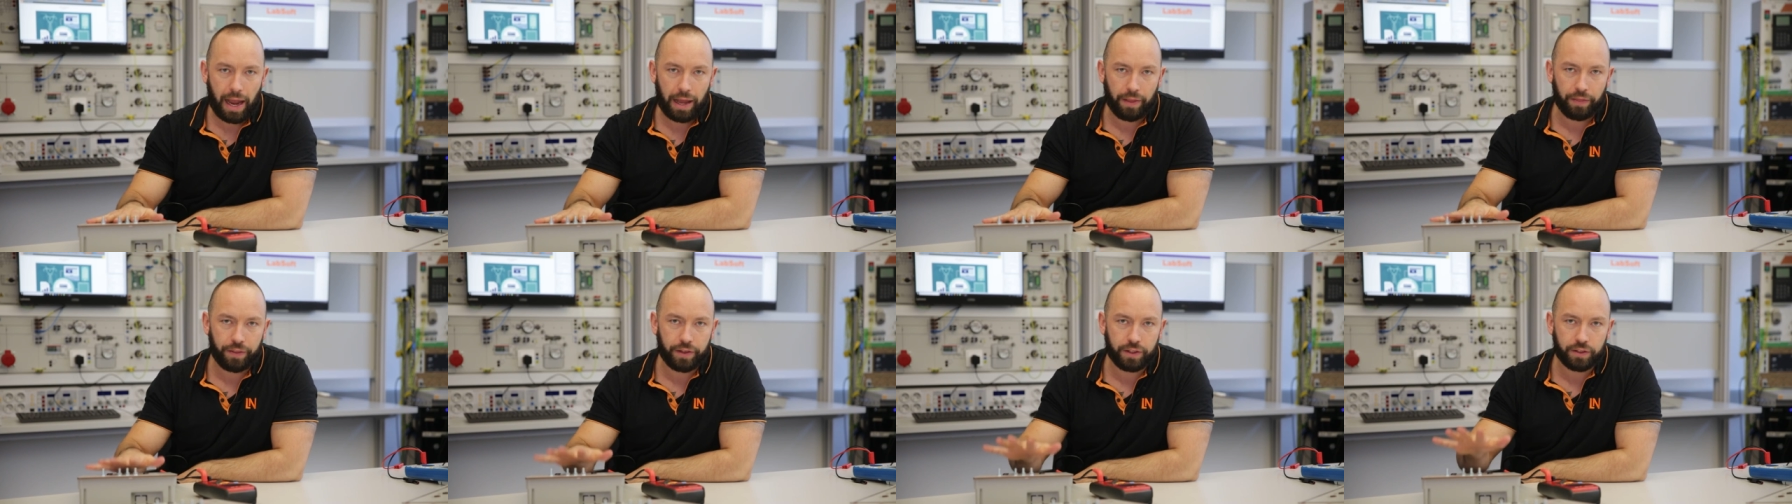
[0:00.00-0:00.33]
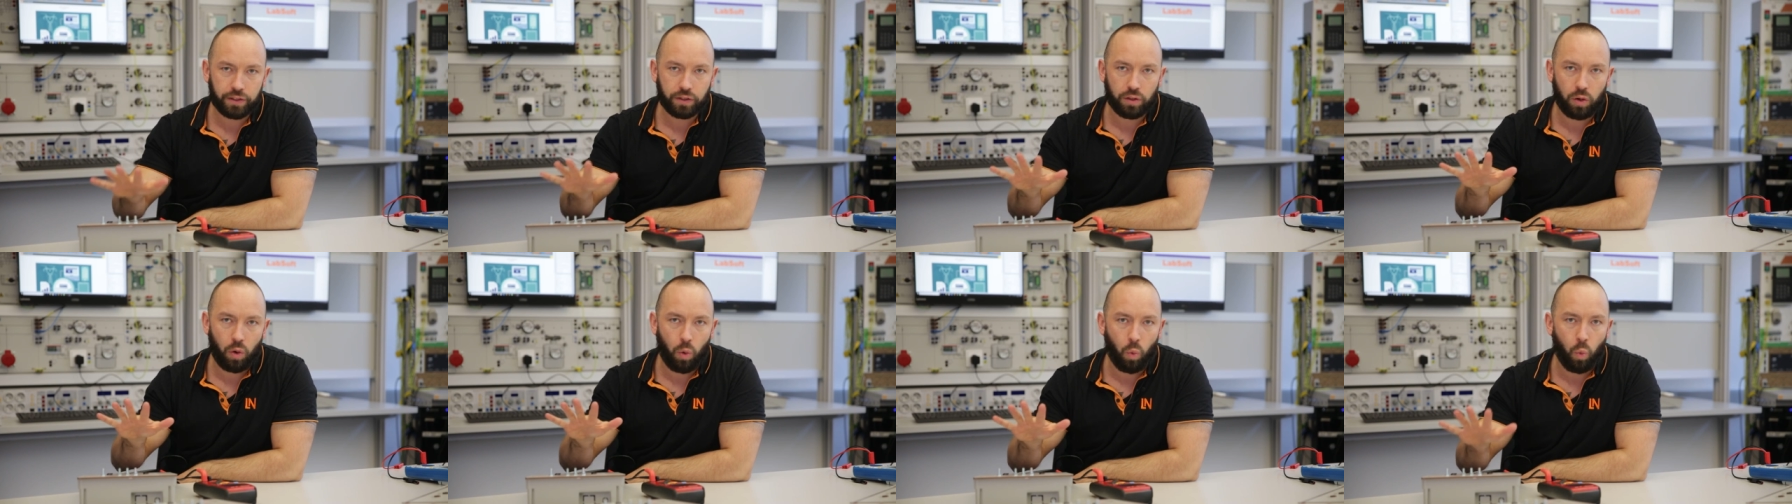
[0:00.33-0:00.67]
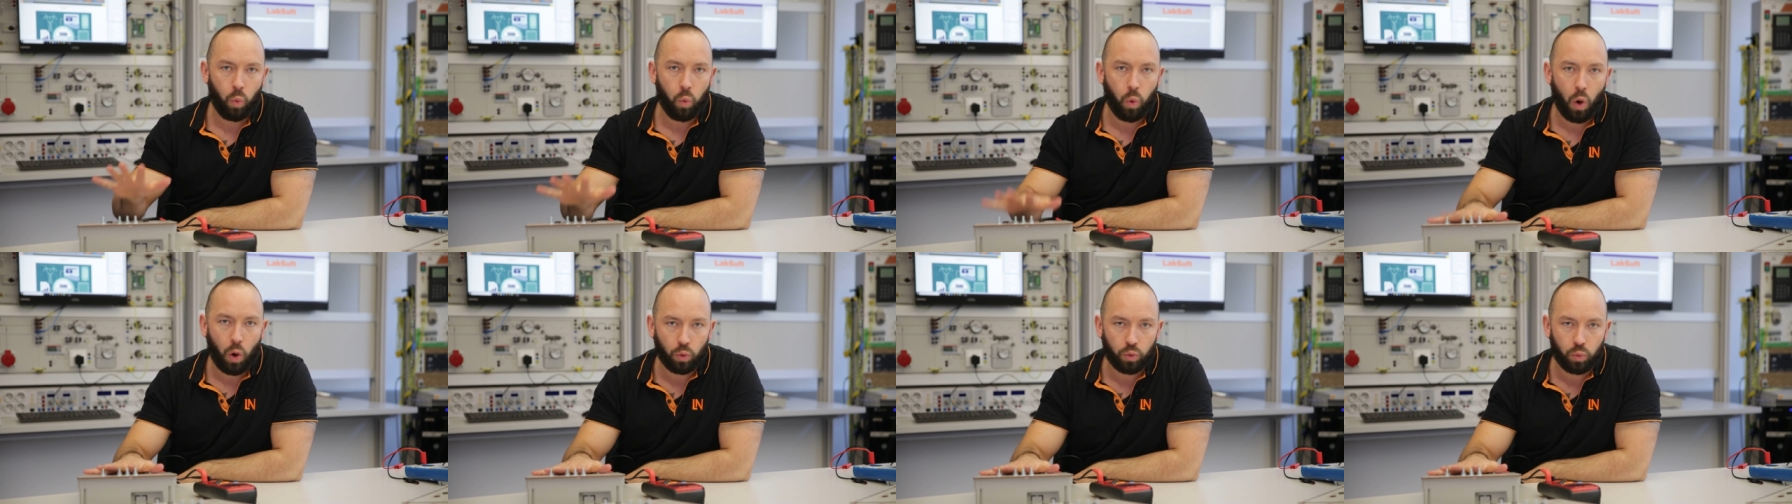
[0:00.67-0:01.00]
and this
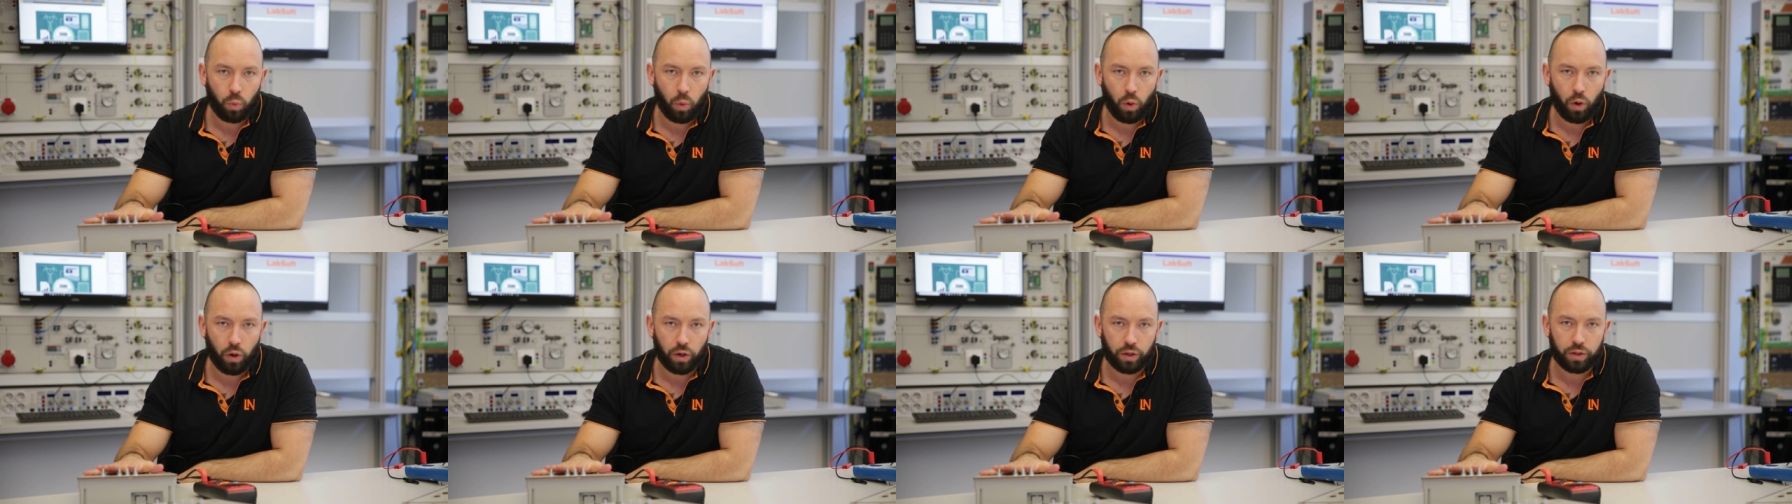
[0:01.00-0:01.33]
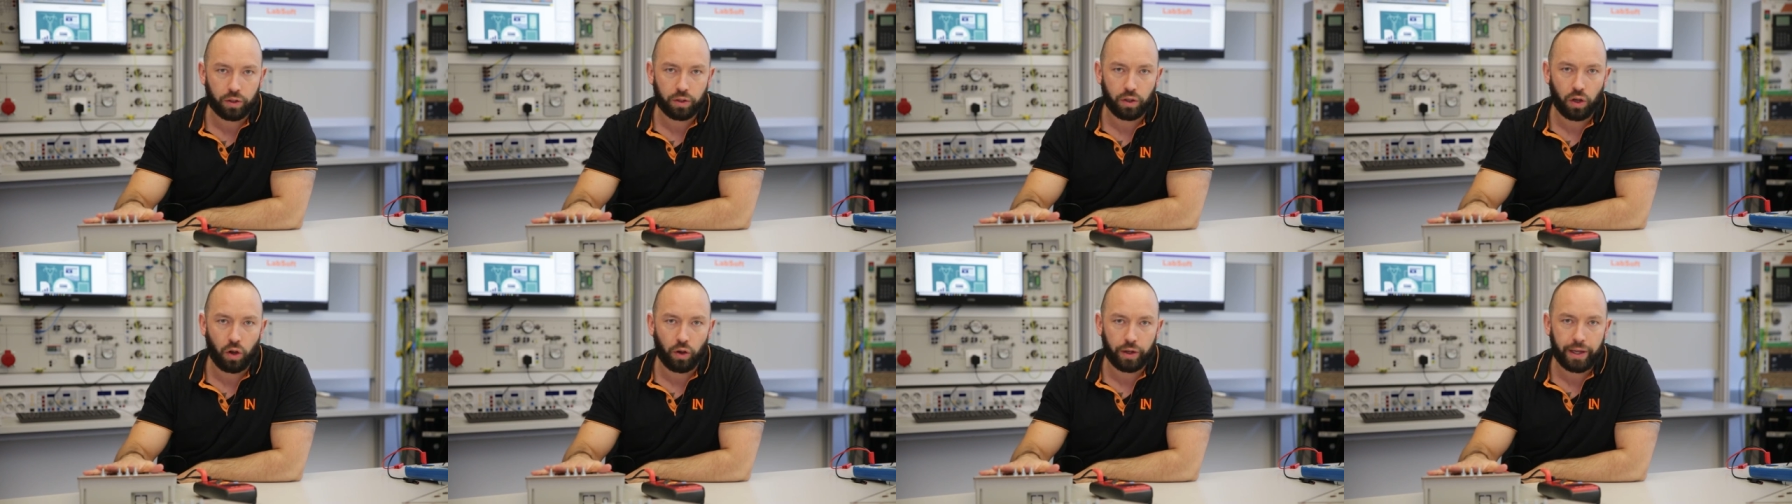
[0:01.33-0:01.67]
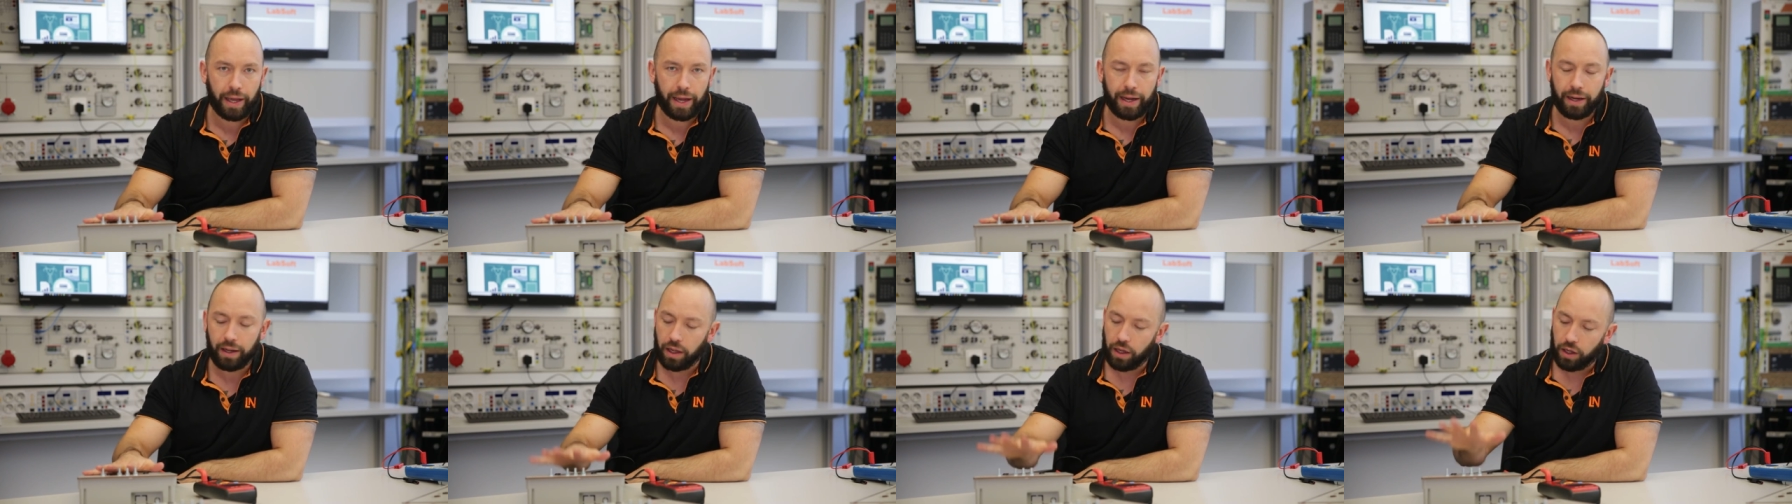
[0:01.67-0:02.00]
won't work,
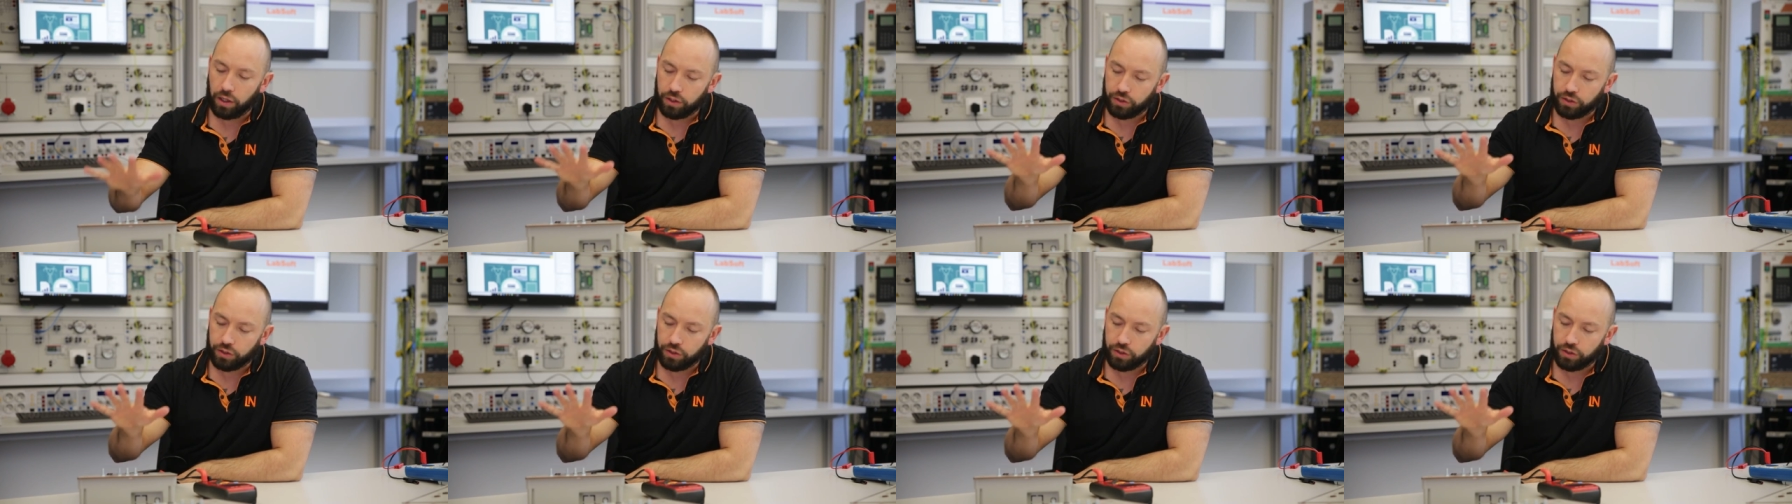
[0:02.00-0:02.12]
okay?